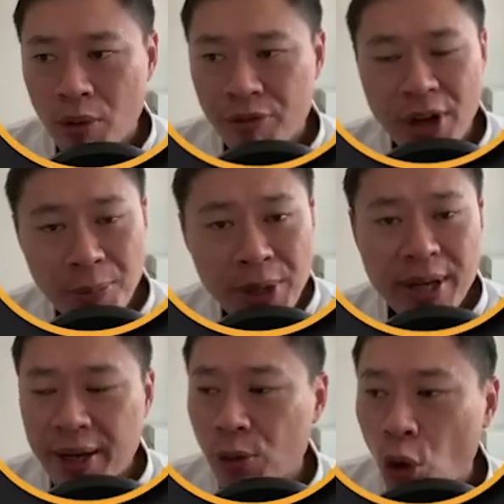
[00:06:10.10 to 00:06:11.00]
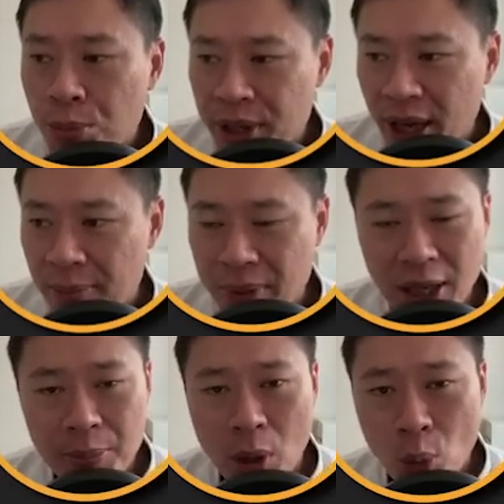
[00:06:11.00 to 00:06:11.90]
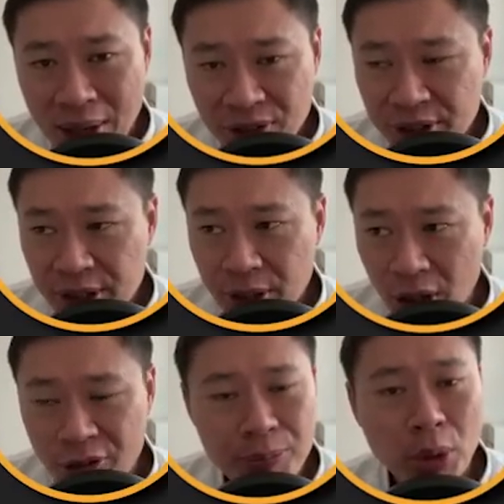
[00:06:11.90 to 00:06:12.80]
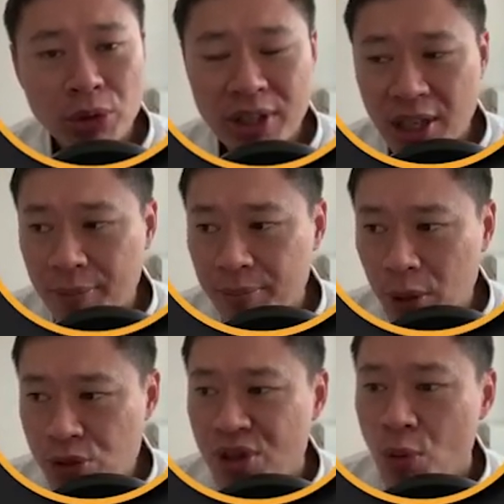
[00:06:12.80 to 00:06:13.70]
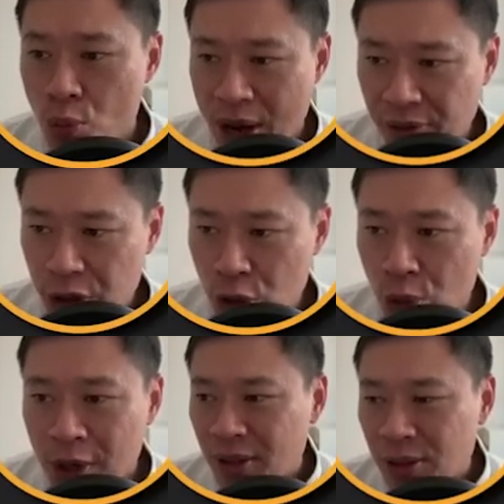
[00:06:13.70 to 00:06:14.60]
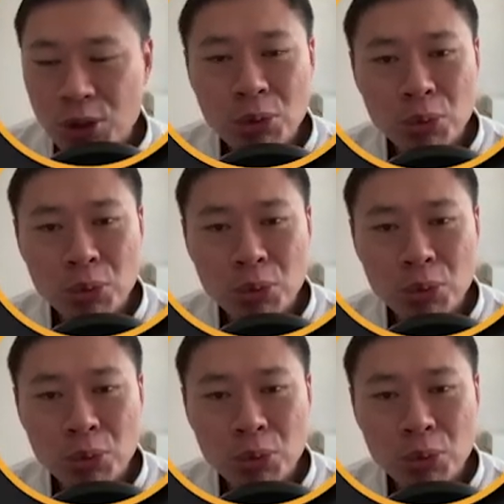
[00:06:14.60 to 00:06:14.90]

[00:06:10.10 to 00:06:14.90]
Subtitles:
fabric and home care make up about 1/3 of Procter & Gamble's revenue. So